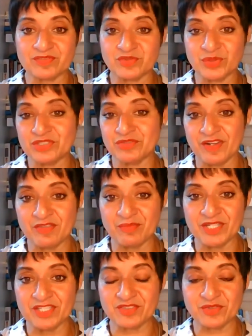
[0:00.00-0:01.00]
25
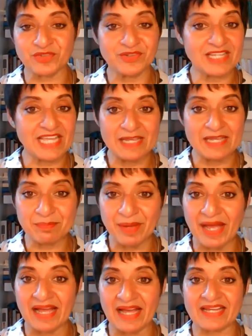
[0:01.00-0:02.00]
minutes or so, came
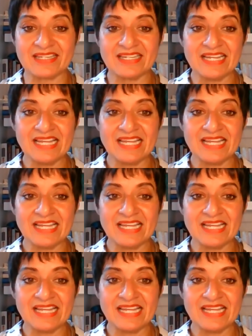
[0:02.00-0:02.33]
back,